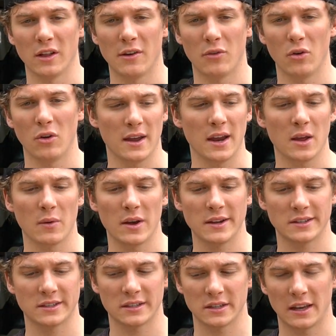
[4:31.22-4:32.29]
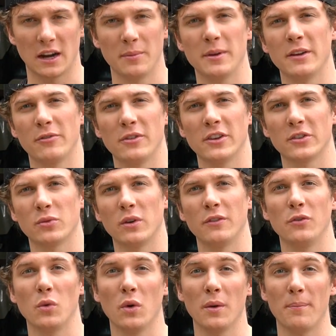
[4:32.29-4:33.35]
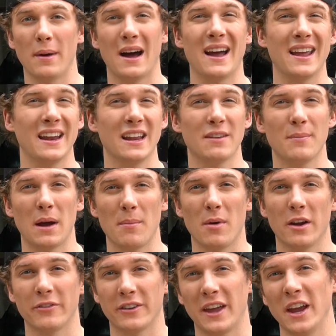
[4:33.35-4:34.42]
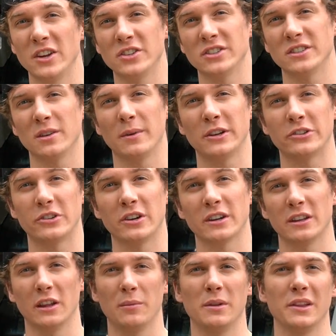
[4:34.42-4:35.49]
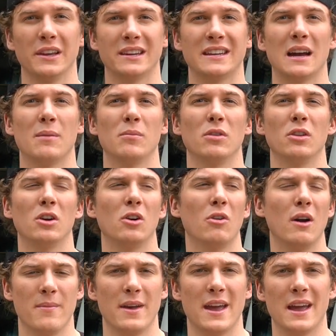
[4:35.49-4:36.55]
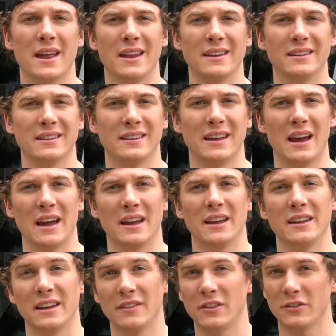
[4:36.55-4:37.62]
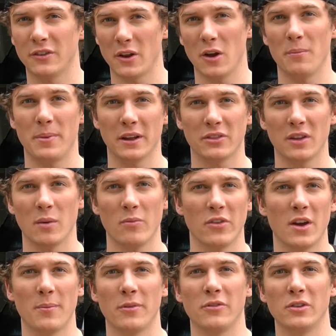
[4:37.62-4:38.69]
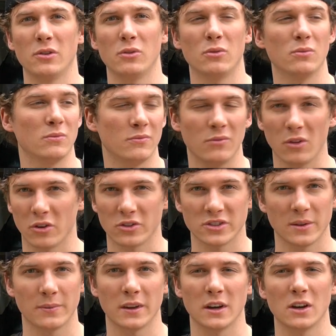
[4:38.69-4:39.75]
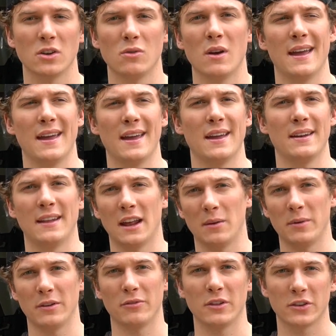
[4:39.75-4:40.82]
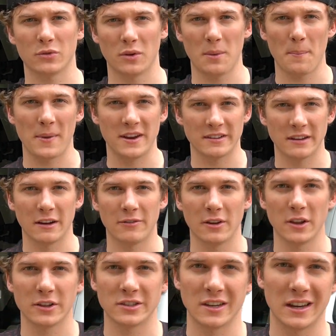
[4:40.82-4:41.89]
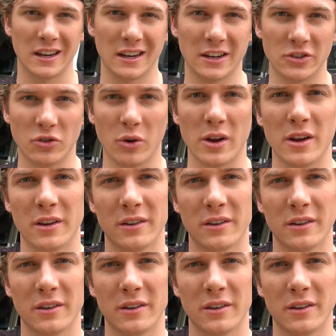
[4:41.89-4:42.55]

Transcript: level. Anyways, that'll be it for this one. If you want to buy any of my modifications on my truck, they'll be linked down below. And yeah, give this video a big thumbs up if you learned something new. And that'll be it for this one. Peace out, fellas, and enjoy.